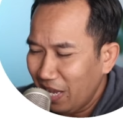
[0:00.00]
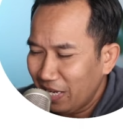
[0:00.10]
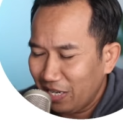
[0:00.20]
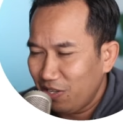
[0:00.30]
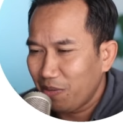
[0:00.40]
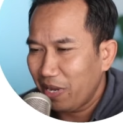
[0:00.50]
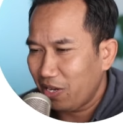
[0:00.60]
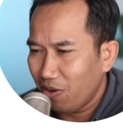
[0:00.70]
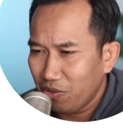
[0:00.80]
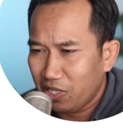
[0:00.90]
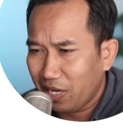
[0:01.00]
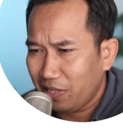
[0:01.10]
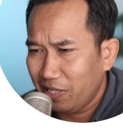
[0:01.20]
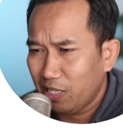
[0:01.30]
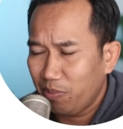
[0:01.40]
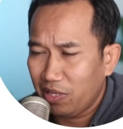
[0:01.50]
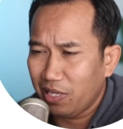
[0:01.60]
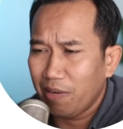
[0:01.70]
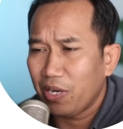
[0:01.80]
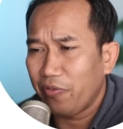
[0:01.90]
Now, you can make your own checklist, but the thing
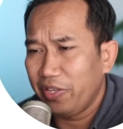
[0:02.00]
about